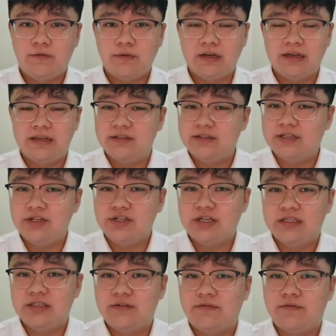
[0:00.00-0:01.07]
Such
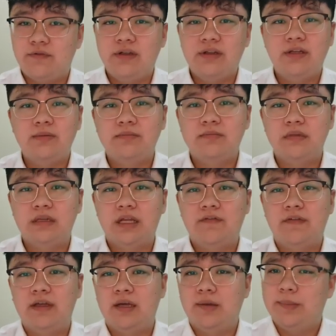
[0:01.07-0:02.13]
as
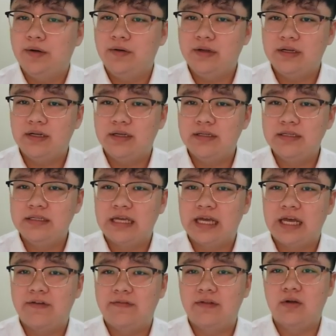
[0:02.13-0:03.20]
freedom-loving Americans
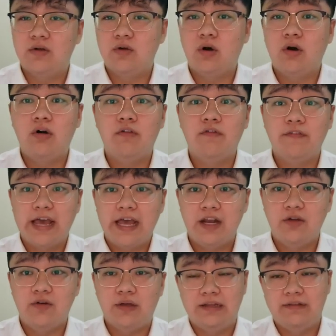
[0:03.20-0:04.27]
have the core
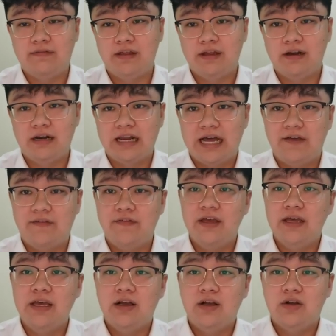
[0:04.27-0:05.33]
value in their
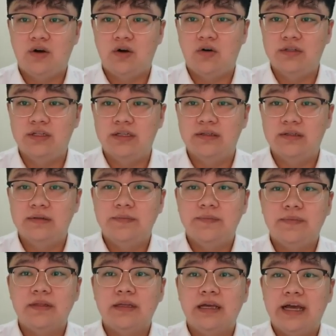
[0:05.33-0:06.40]
life called
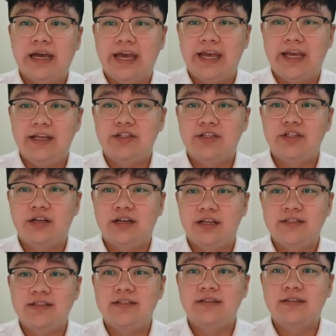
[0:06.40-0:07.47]

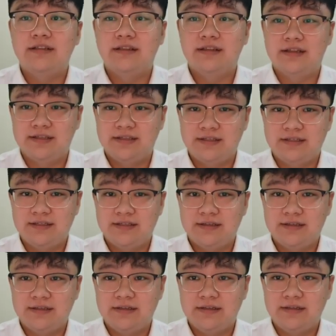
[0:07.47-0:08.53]
agelessness.
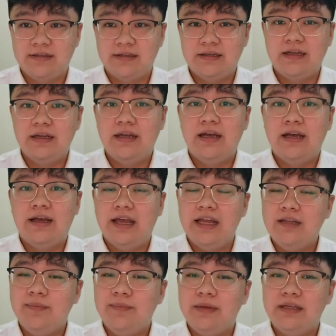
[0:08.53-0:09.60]

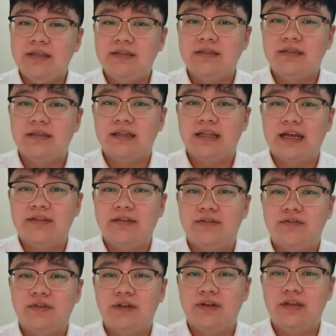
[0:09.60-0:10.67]
It means that
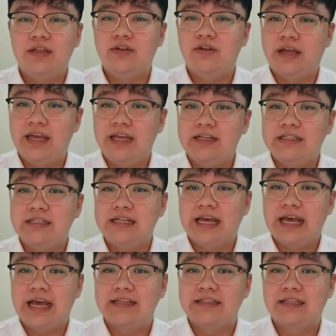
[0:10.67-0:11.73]
treating your age
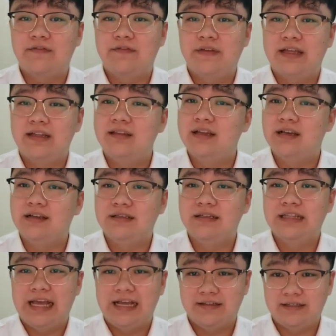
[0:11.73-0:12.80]
as if it
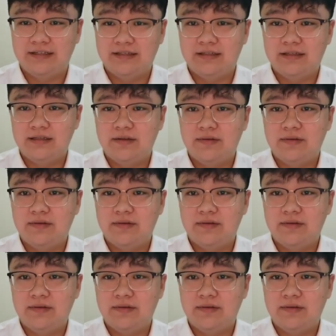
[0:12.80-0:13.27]
doesn't exist.